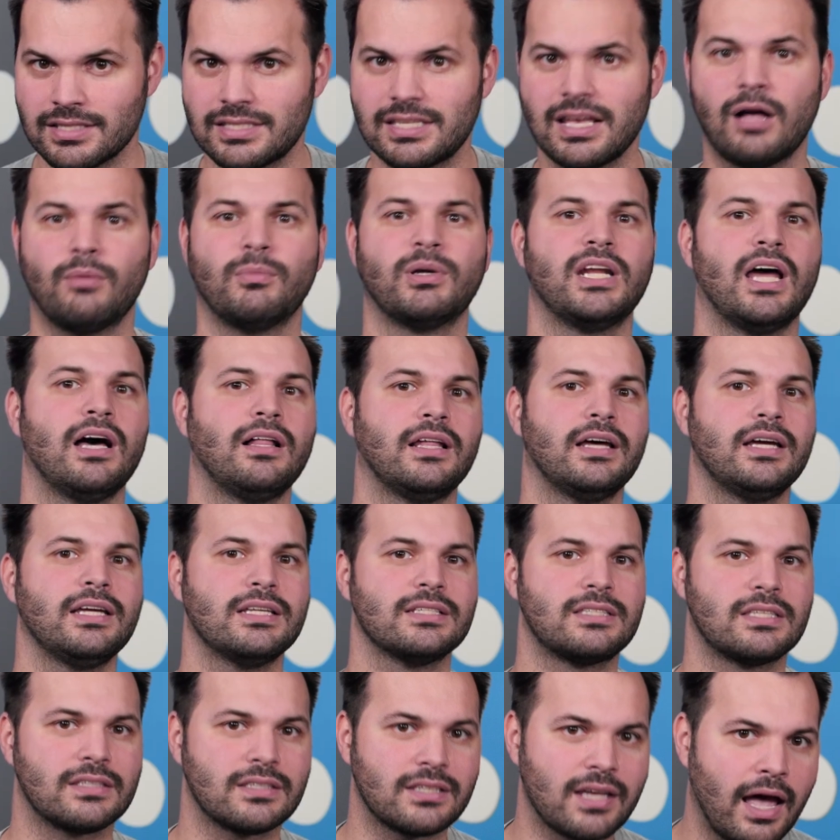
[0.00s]
Salmonella
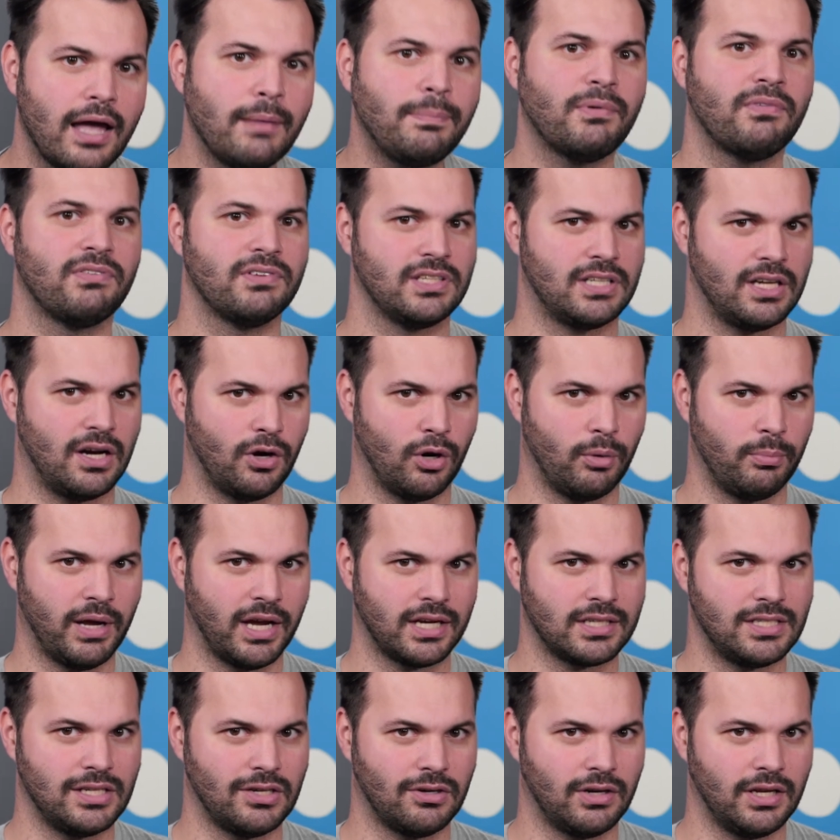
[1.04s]
is a type of
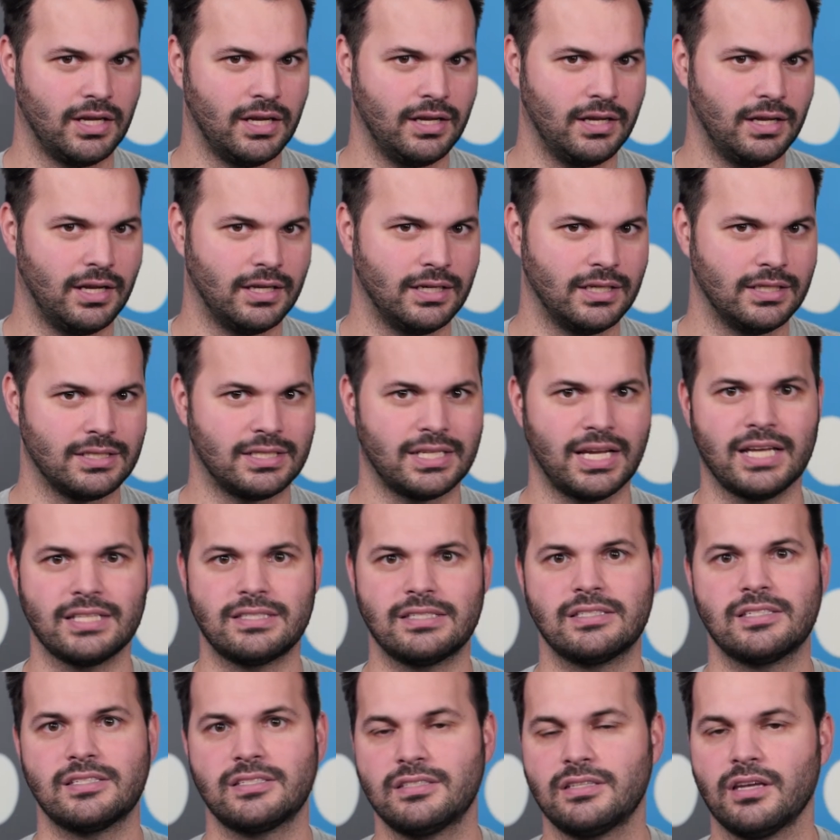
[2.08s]
enterobacteria, and in
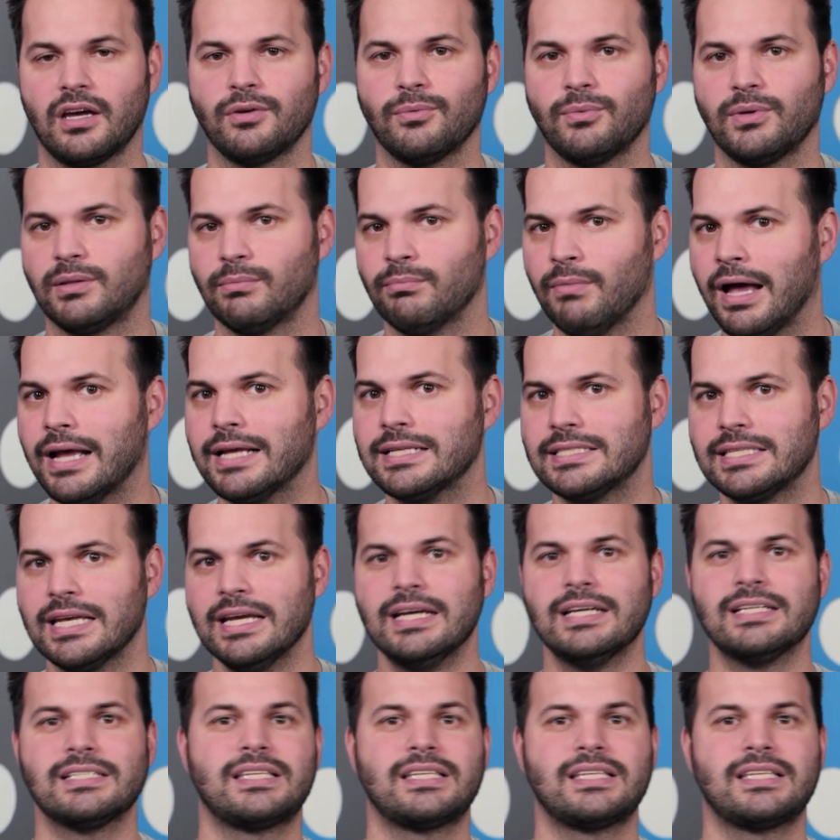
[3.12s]
tests done with mice,